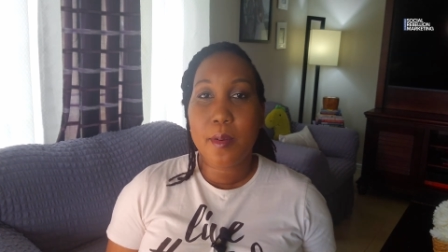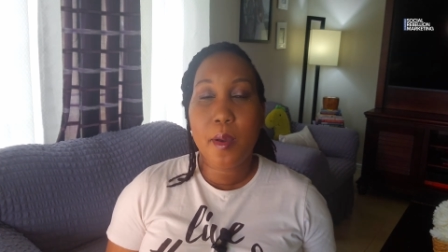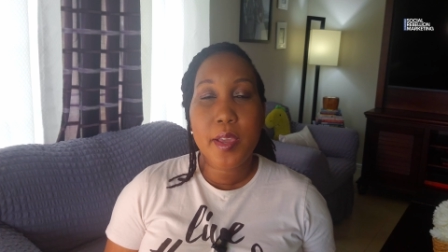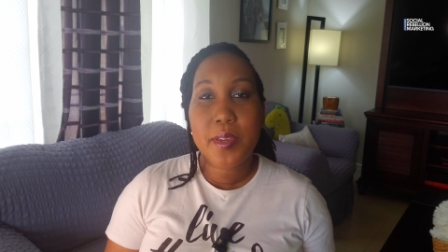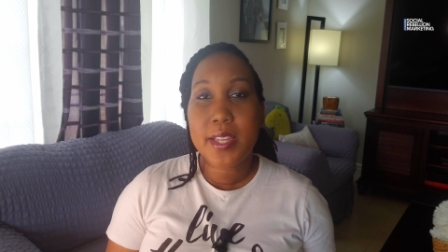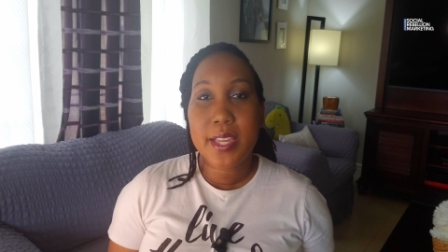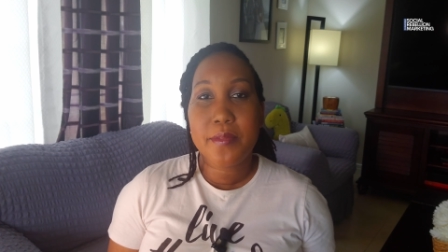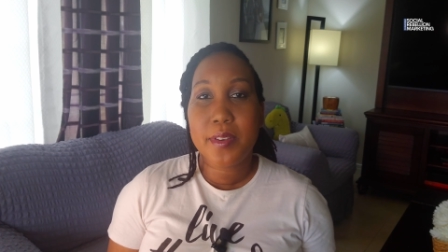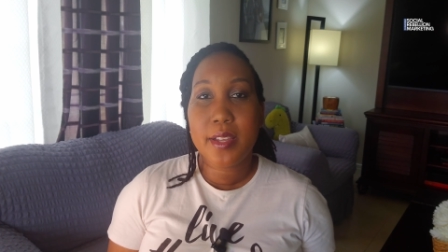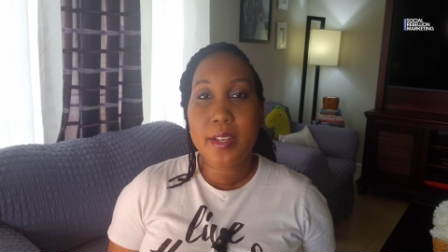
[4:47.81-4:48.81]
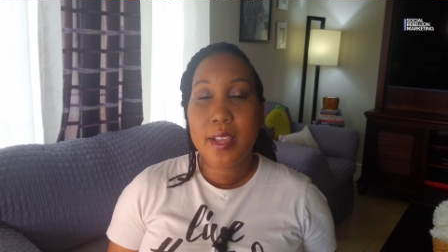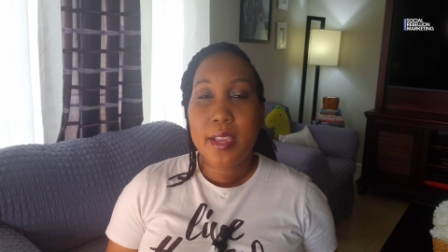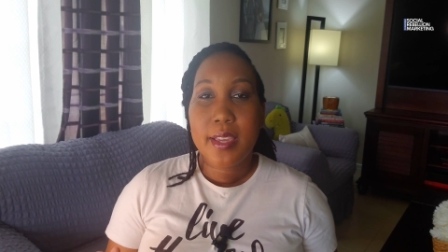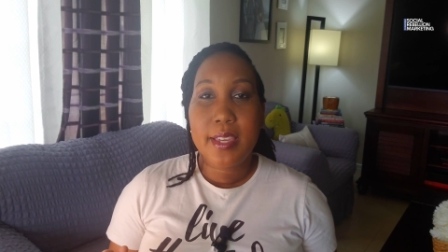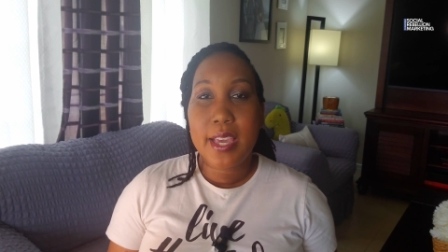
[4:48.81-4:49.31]
Or you can even
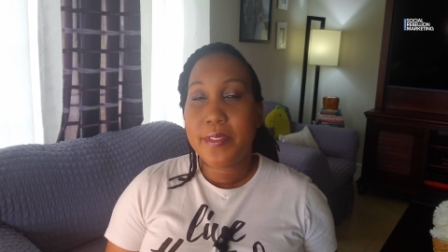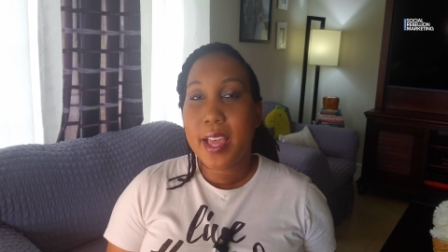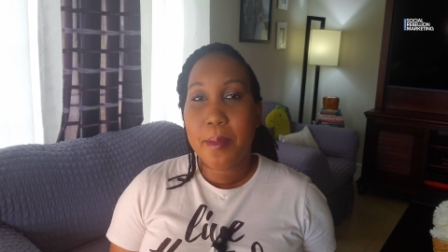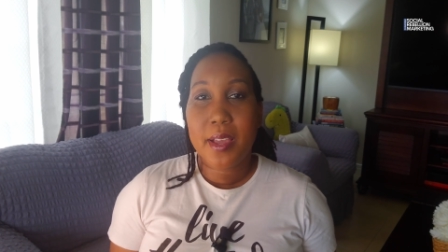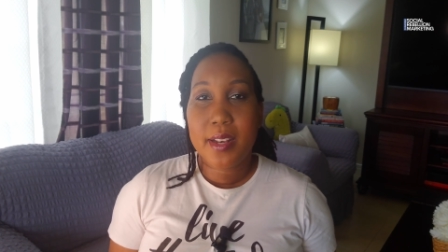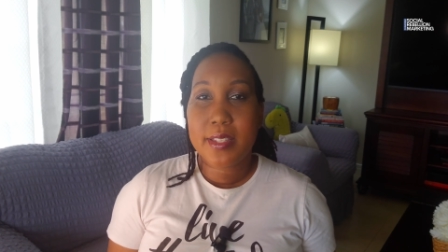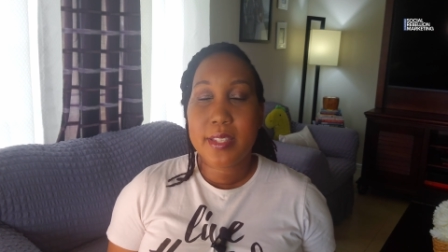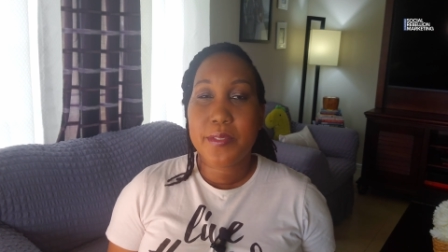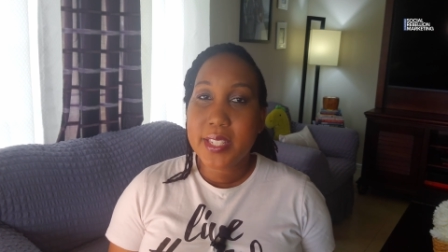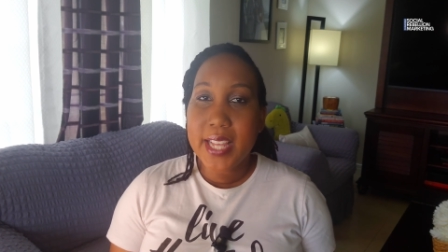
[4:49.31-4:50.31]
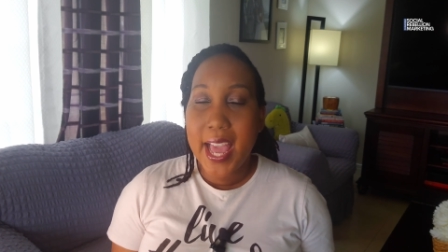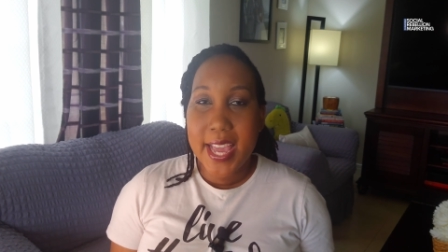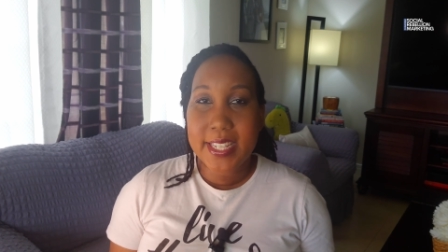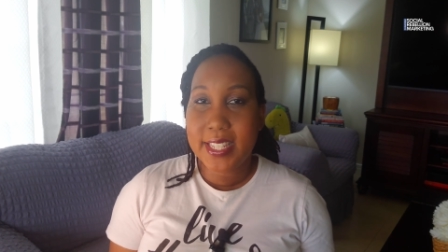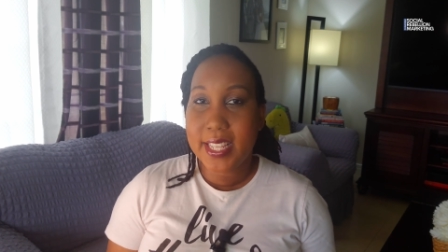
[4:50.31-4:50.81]
give them a list of
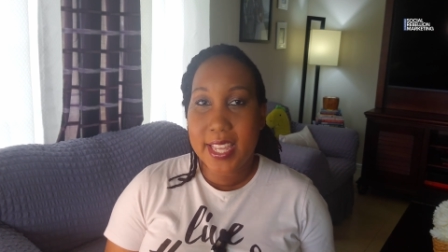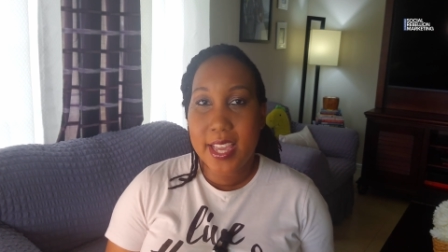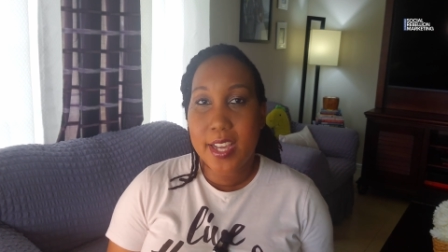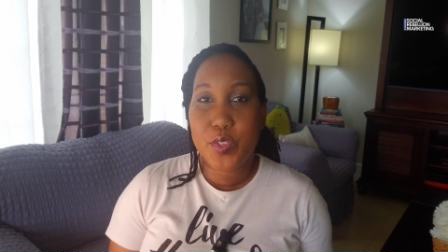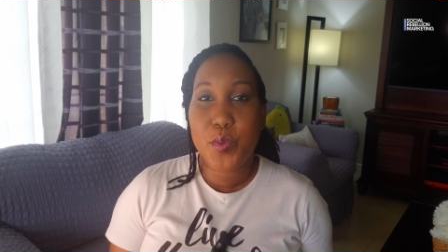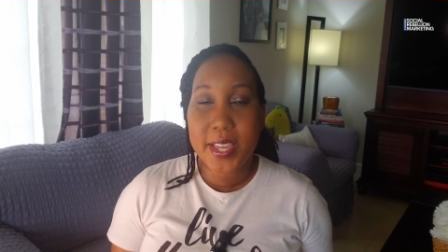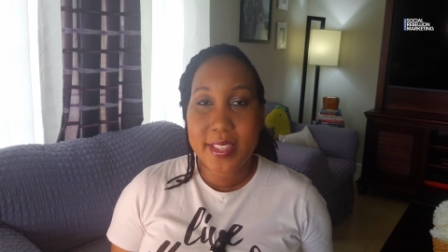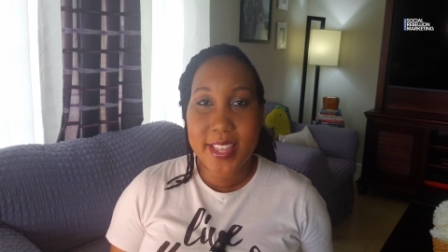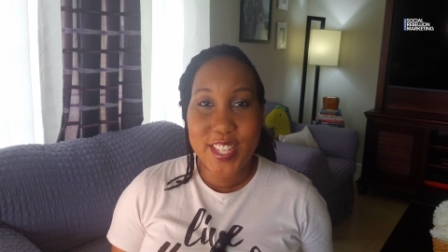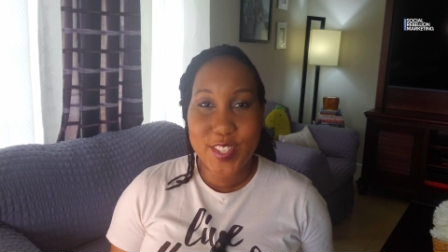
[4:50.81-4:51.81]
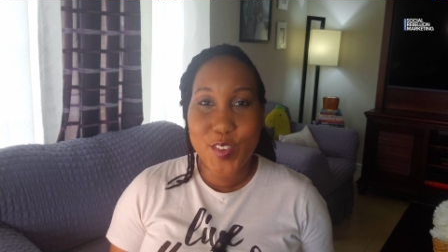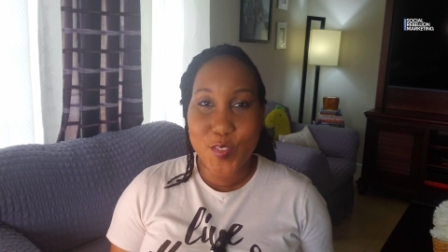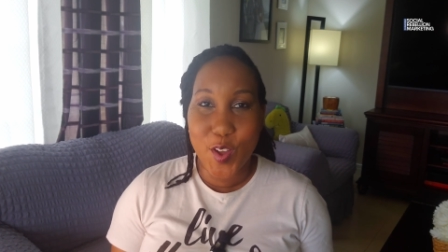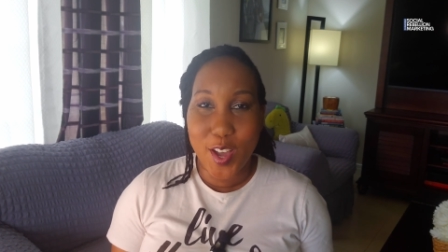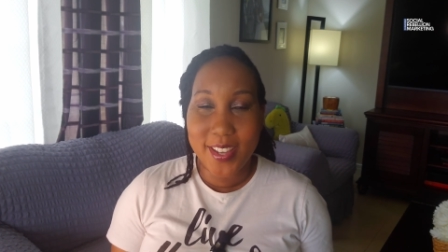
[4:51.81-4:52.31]
signs that they are doing things
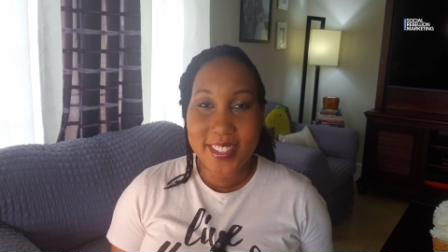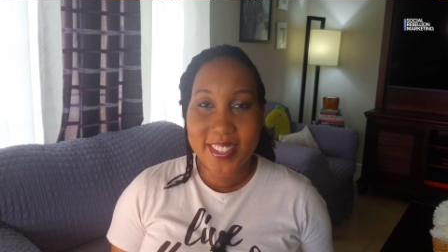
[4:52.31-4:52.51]
wrong.